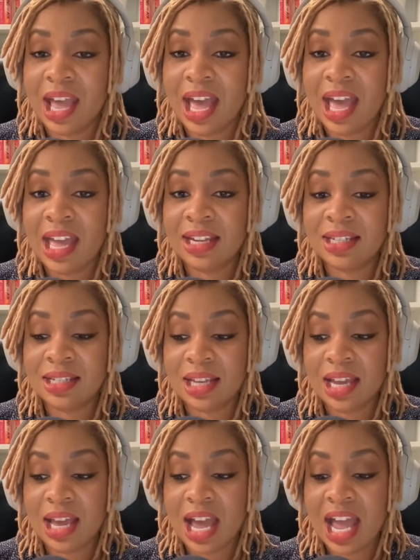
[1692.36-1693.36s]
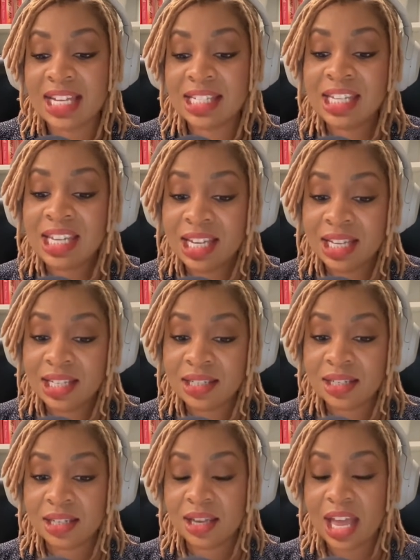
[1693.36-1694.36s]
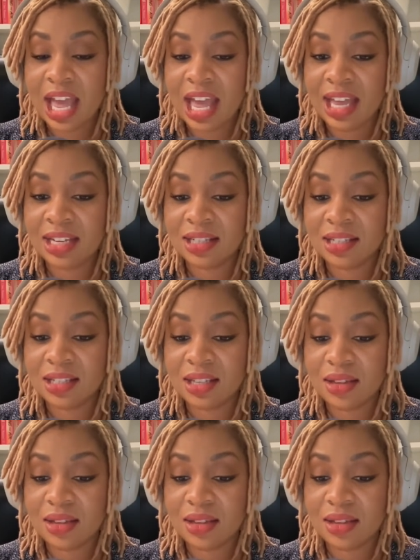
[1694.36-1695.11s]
And I did. And